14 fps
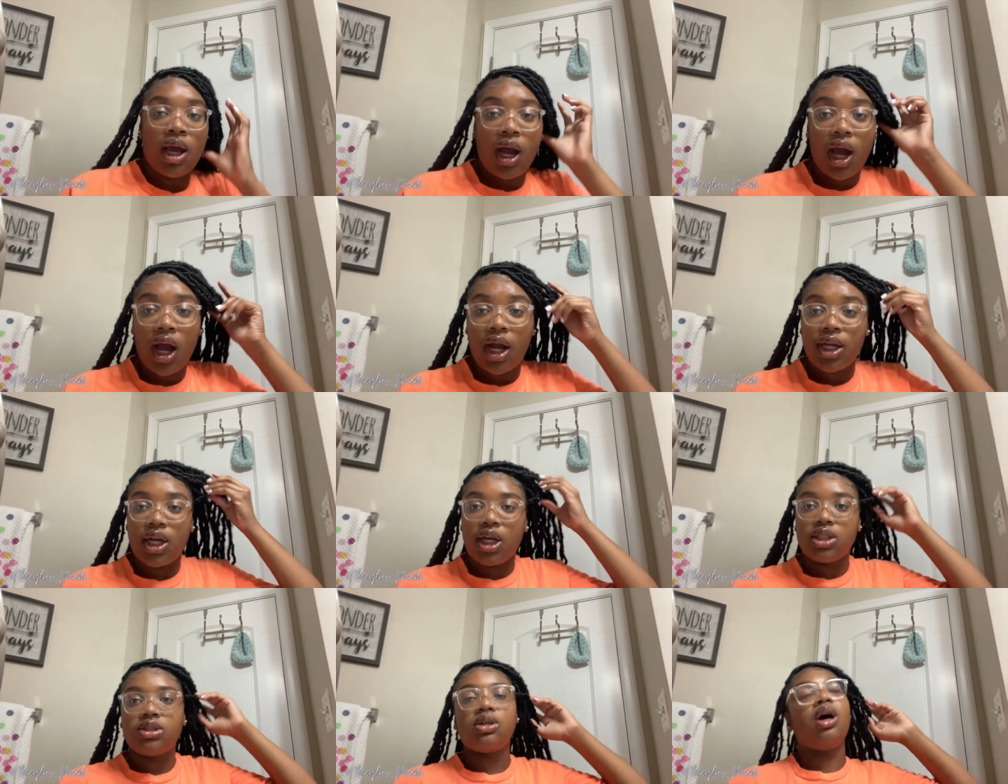all right
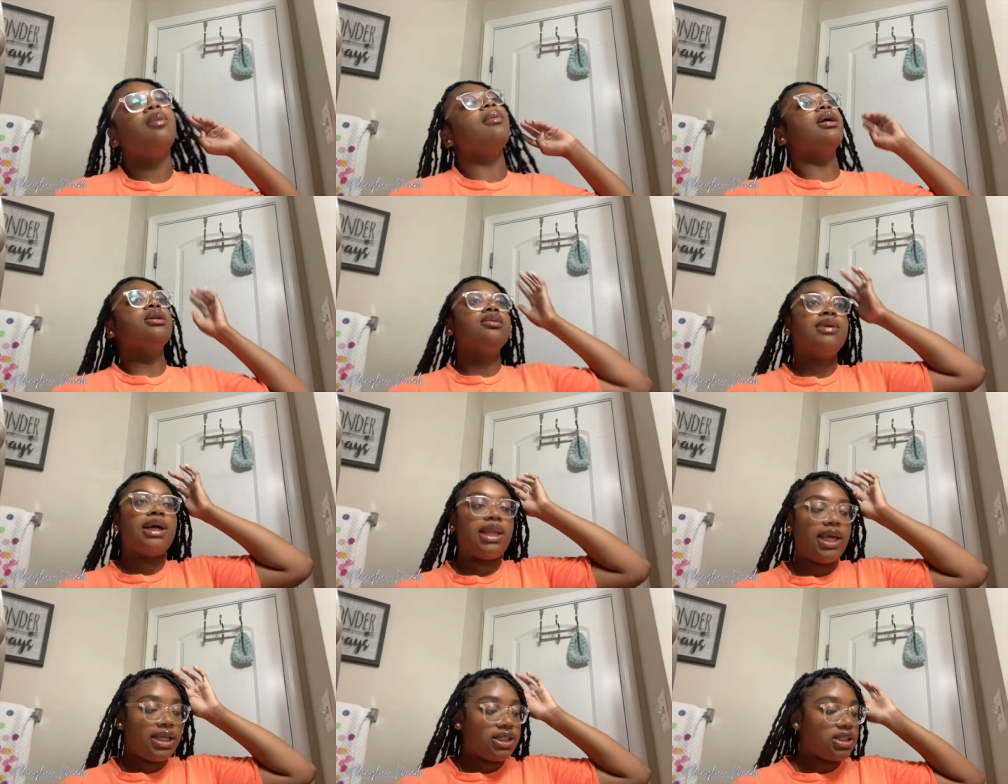y'all so i'm about to do my
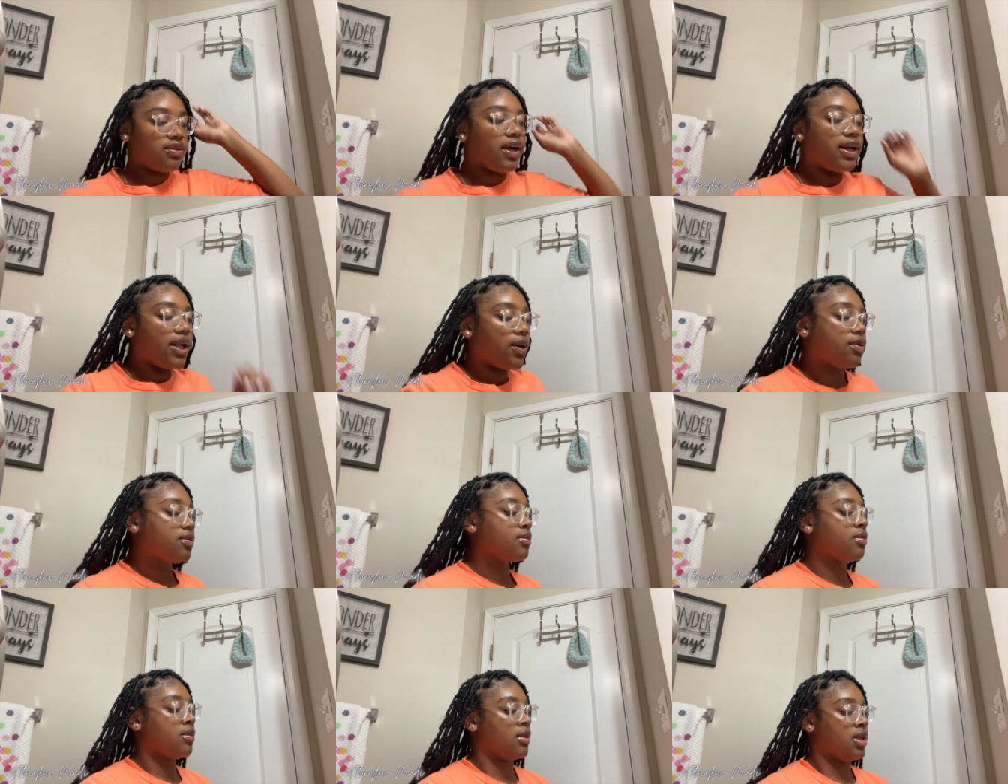lashes right
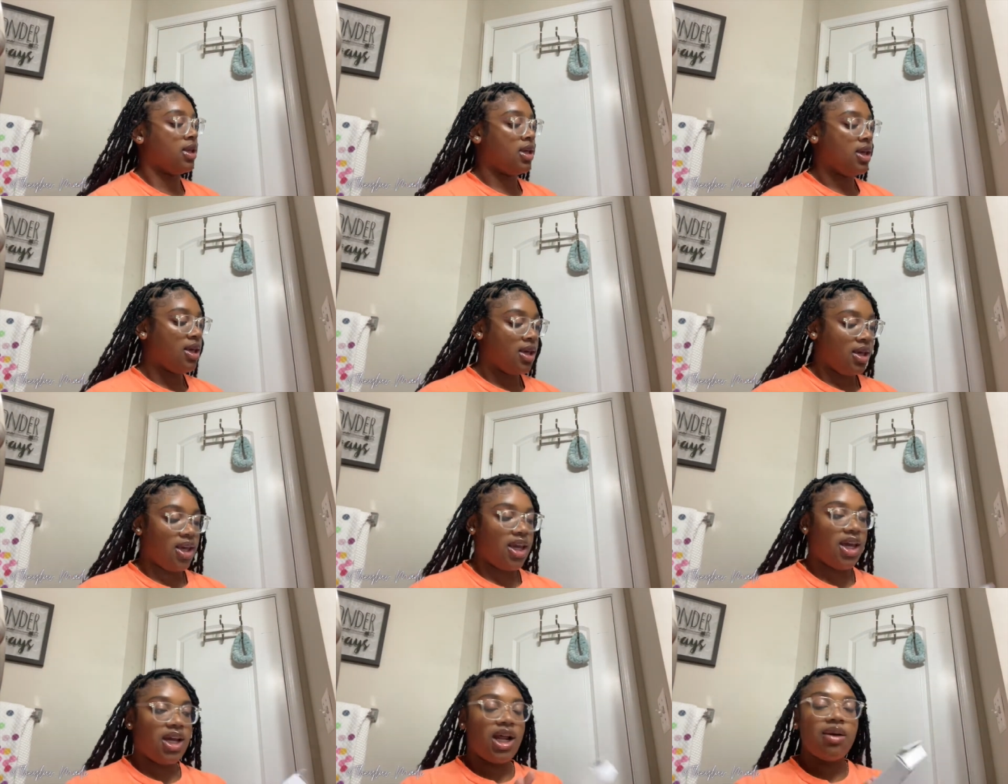now
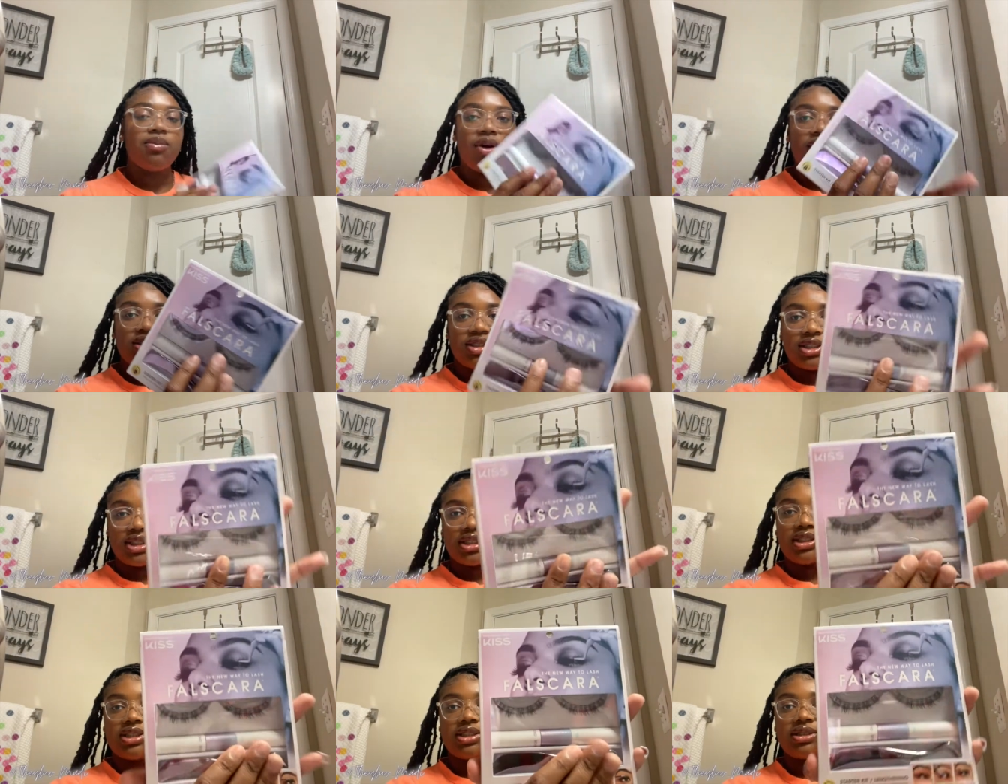and i bought
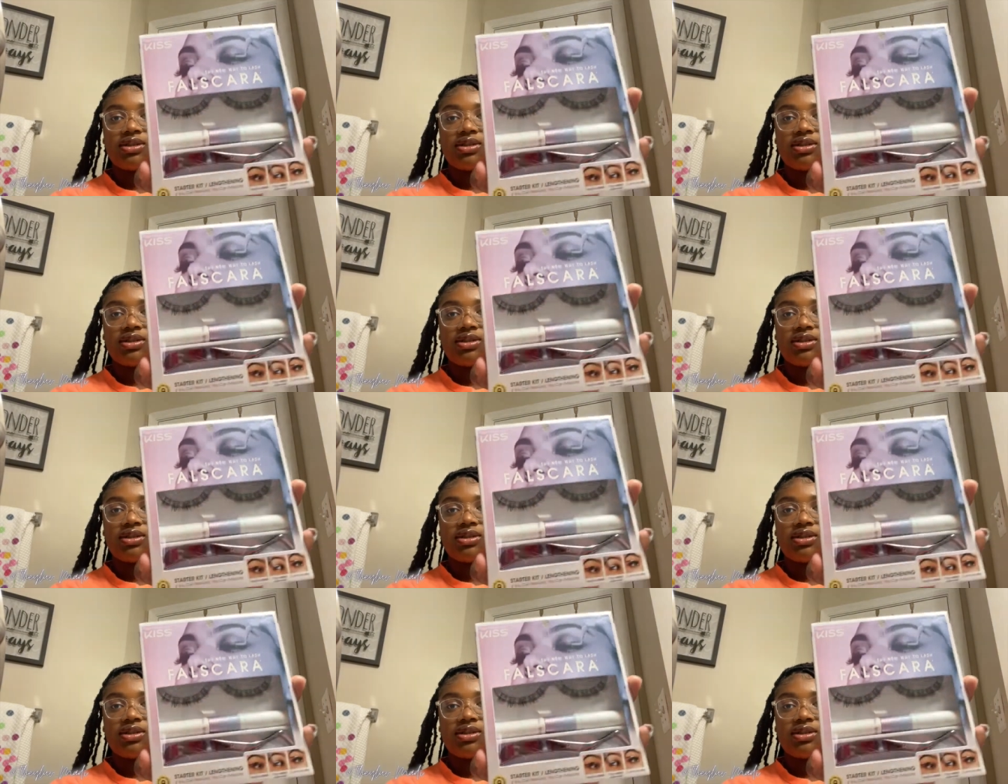this